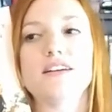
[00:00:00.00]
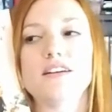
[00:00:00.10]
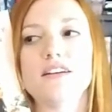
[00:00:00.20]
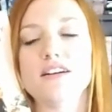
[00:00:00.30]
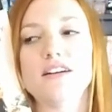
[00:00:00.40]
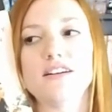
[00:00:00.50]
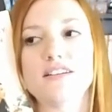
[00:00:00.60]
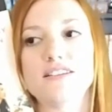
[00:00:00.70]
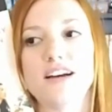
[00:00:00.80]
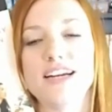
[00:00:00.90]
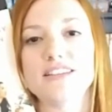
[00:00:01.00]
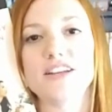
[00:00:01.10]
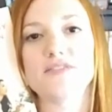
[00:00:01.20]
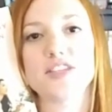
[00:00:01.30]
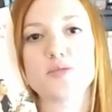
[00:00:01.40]
Oh, I
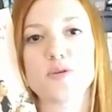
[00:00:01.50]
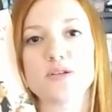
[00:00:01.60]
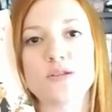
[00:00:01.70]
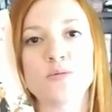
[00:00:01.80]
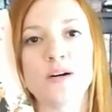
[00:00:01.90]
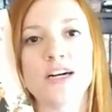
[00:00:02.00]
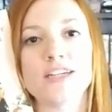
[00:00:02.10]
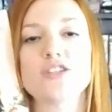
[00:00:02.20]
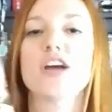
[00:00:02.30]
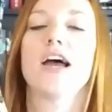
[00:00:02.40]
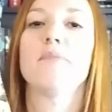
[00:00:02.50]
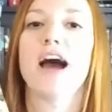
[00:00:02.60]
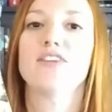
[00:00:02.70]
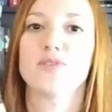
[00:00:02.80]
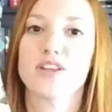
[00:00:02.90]
love this book so much. I'm
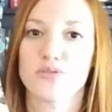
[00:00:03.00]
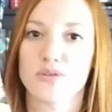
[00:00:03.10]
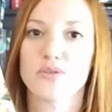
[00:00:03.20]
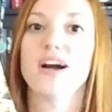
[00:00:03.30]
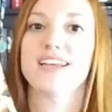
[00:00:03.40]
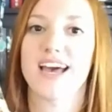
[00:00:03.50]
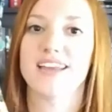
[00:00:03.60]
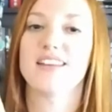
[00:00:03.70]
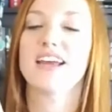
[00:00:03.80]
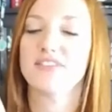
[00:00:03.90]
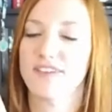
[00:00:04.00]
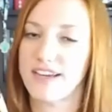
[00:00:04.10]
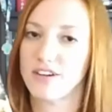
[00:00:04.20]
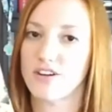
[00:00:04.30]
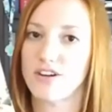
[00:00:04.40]
halfway through, again, like
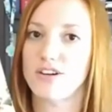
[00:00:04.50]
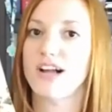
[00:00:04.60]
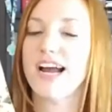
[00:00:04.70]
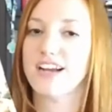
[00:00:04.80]
Fangirl. I